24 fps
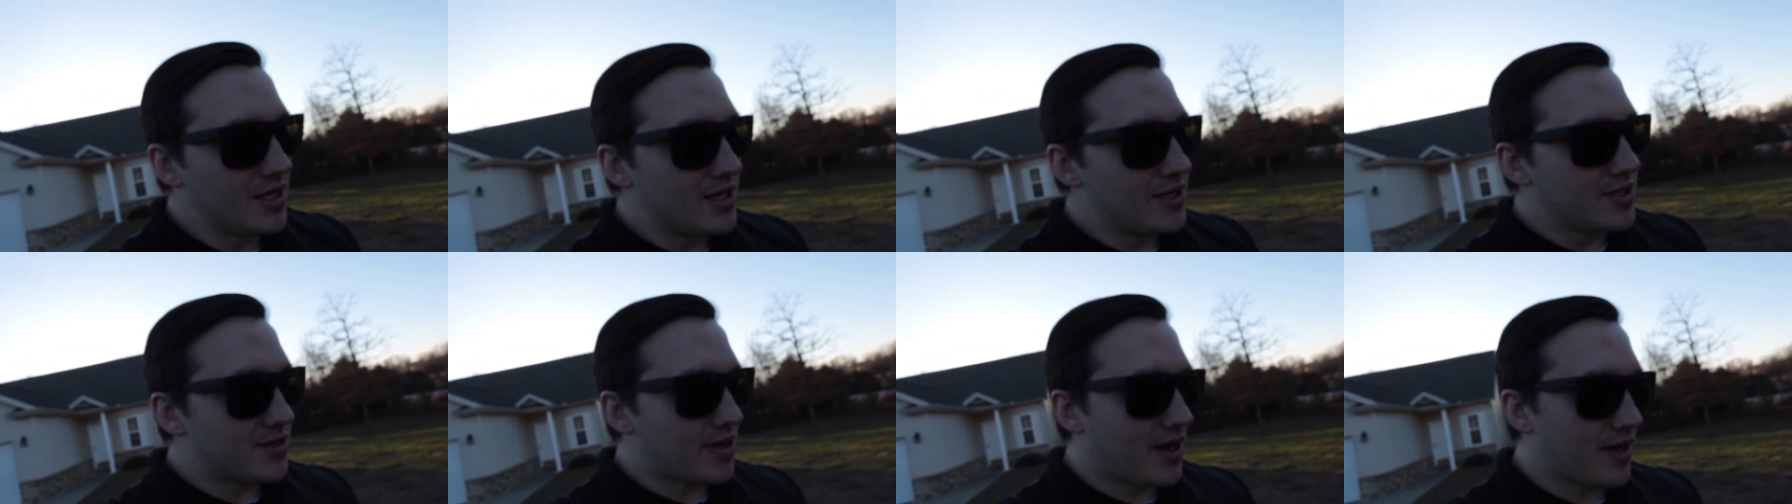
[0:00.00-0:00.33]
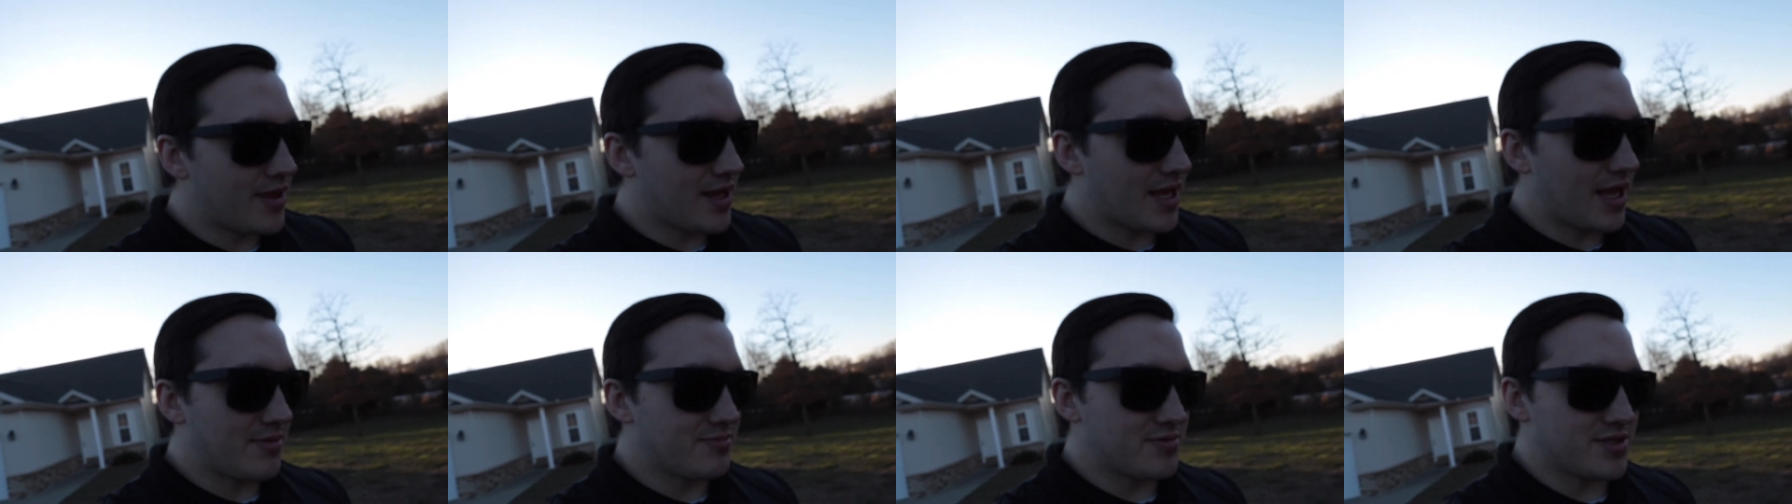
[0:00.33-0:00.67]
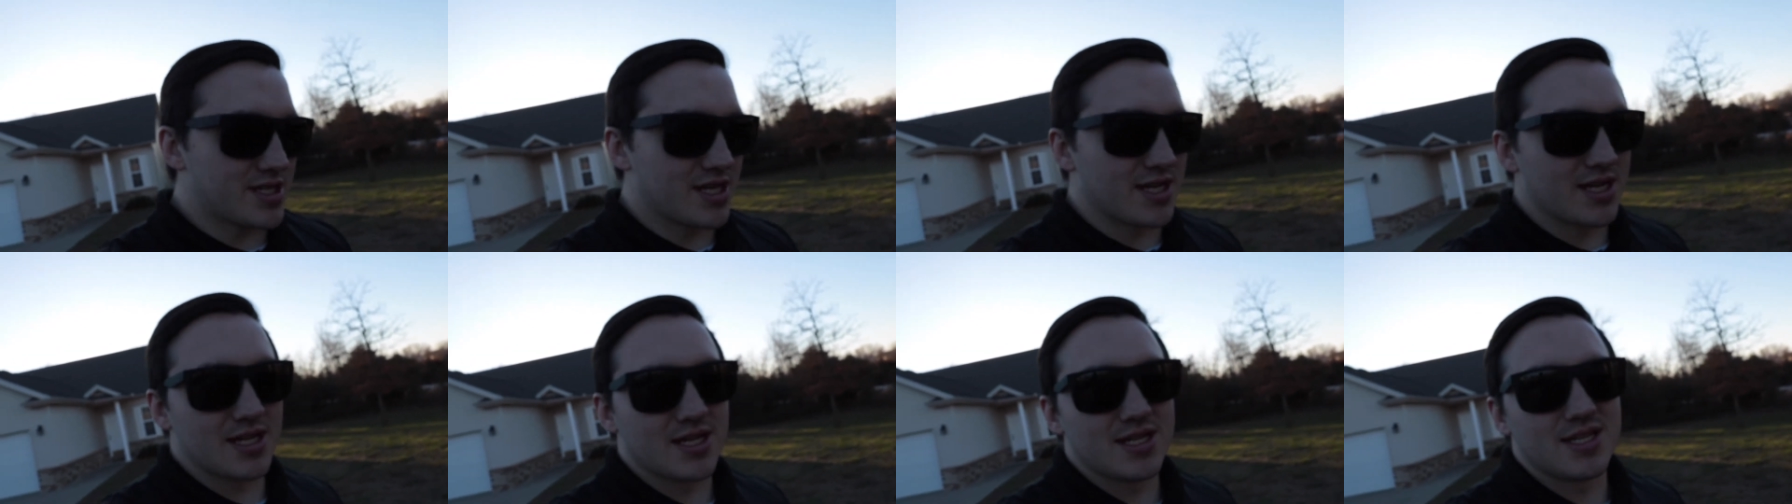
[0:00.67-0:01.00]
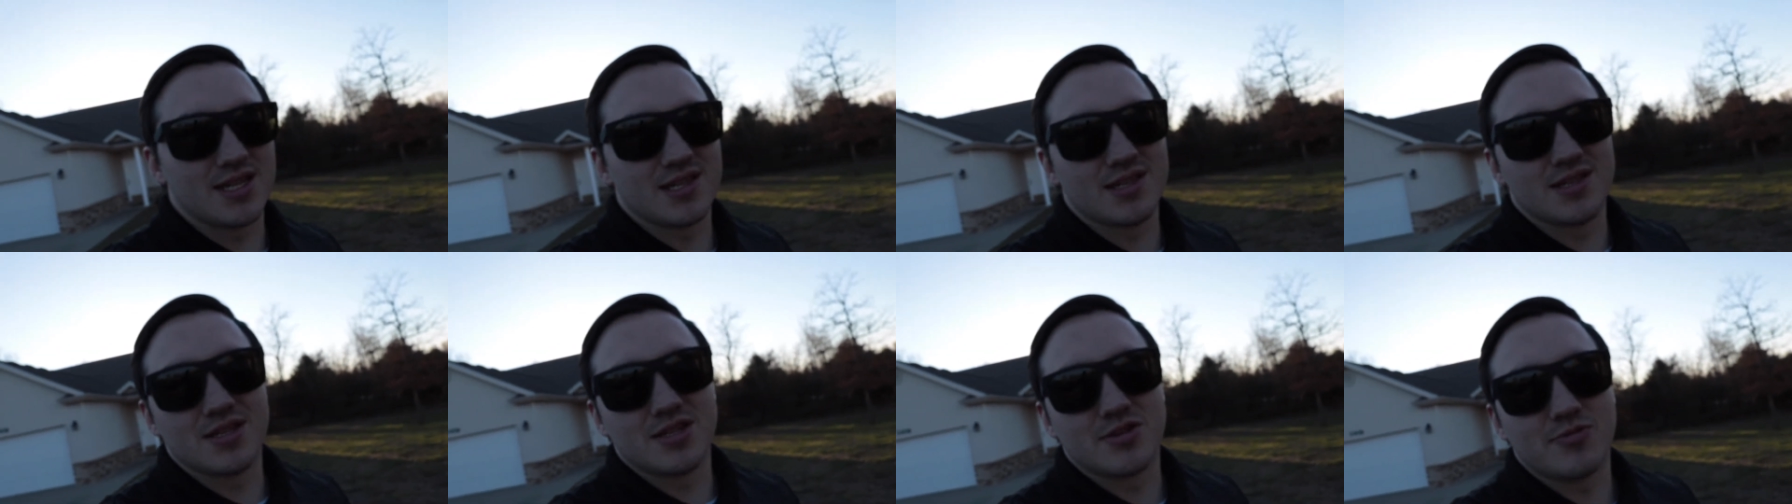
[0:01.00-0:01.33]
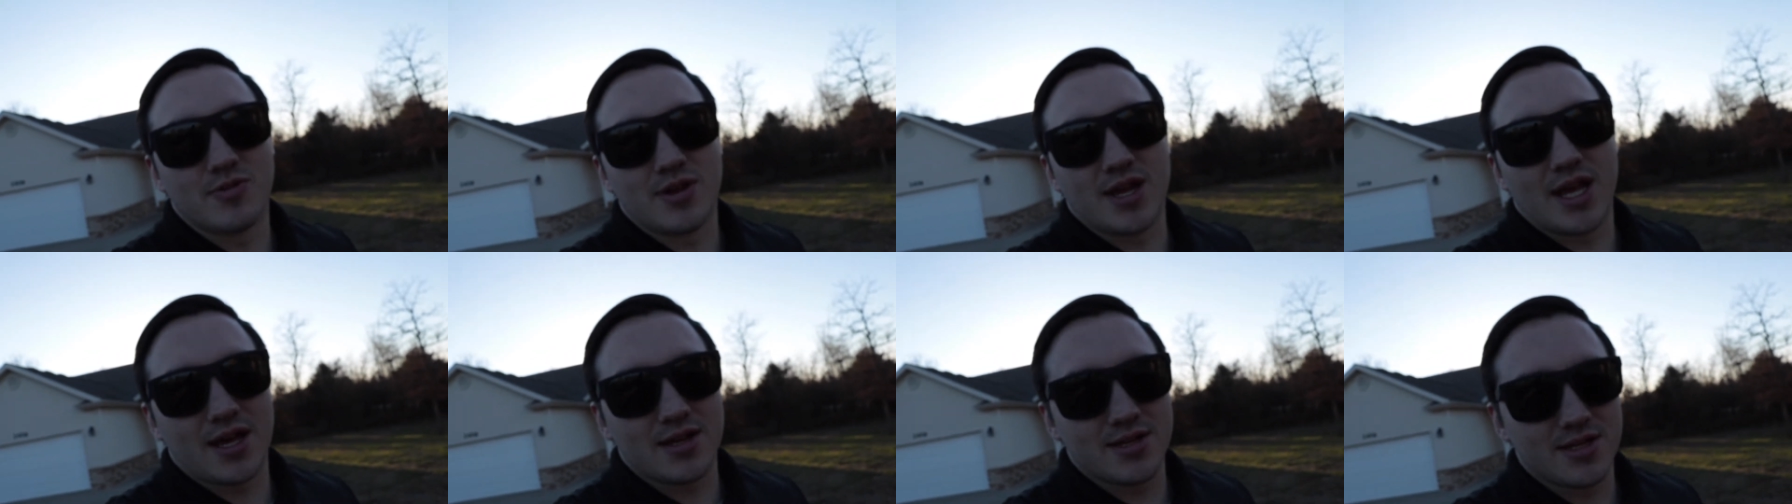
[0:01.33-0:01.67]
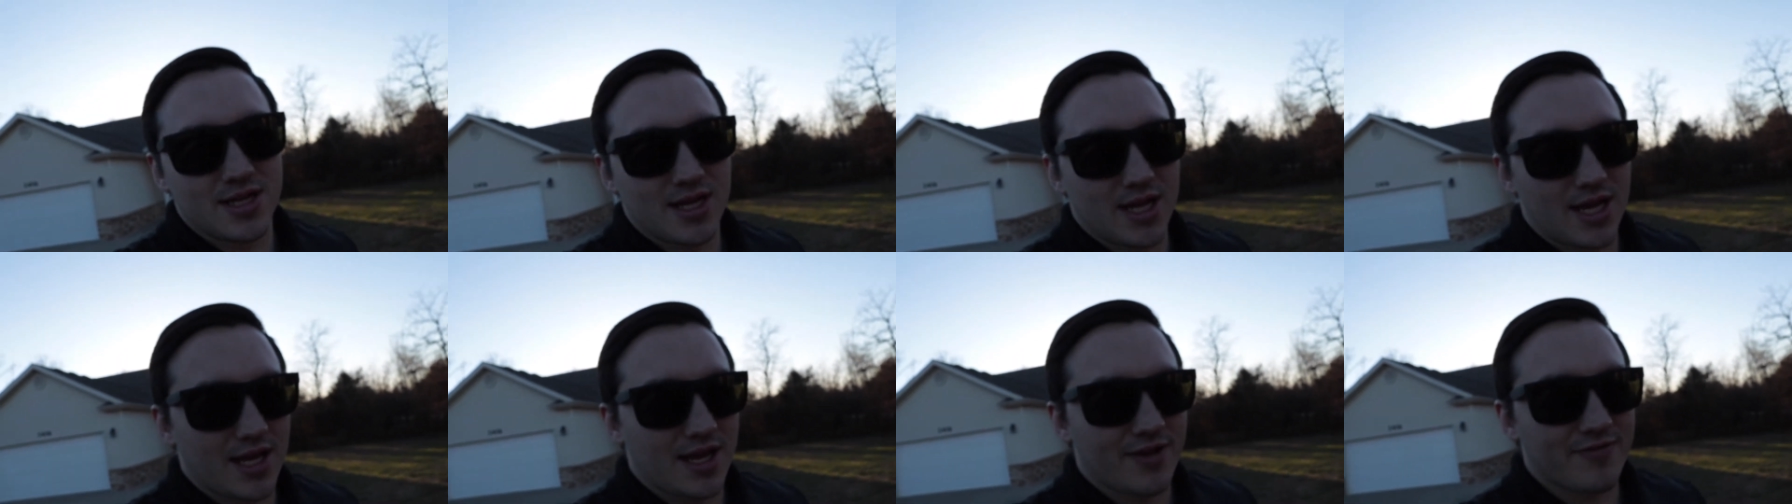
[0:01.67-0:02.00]
So I think I'm just gonna sit this one out
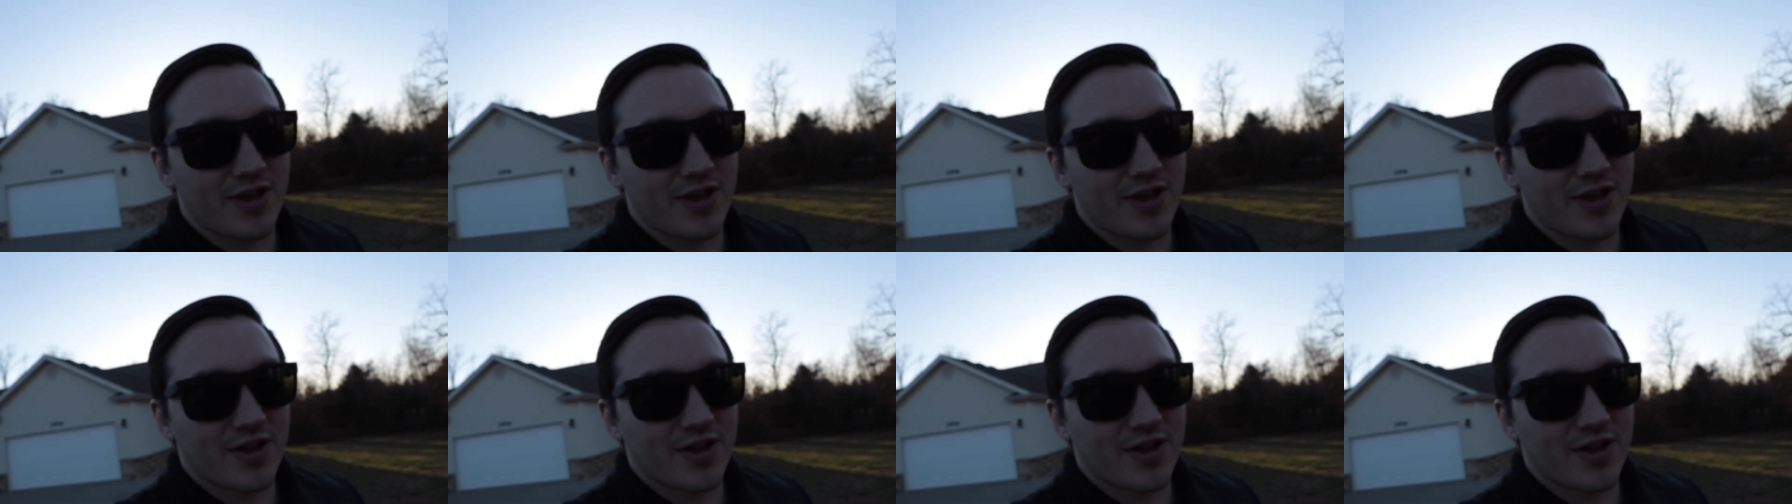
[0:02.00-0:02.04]
tonight.